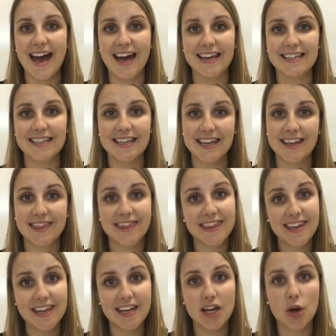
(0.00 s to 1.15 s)
and
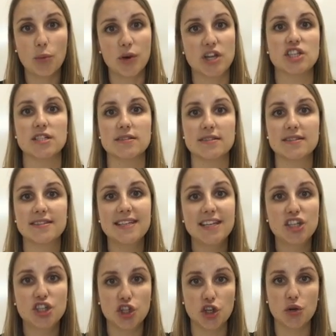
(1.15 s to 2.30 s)
ethene, which is
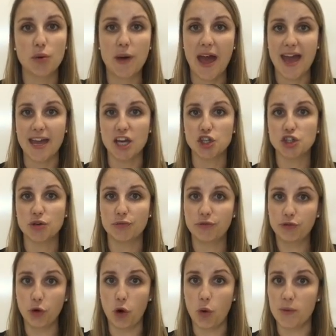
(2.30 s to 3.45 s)

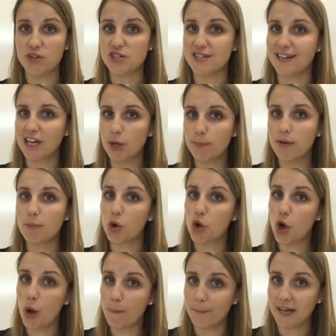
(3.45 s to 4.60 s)
C2H4, which is a little bit more
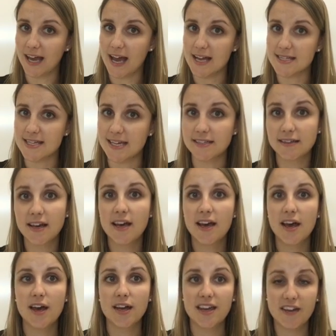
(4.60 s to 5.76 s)
complicated.
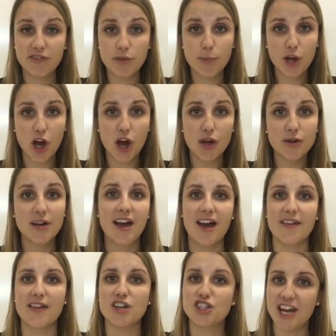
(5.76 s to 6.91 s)
Give them a go
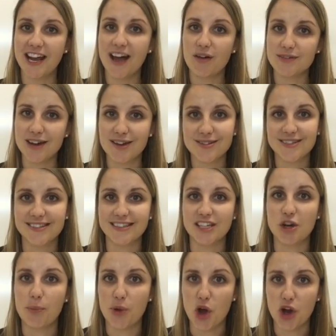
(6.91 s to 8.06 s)
and then check out the answers in
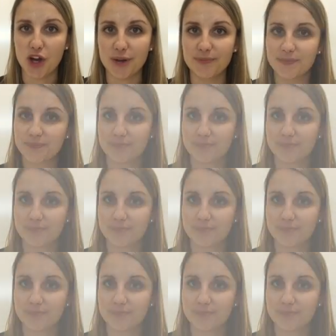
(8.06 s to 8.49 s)
your book.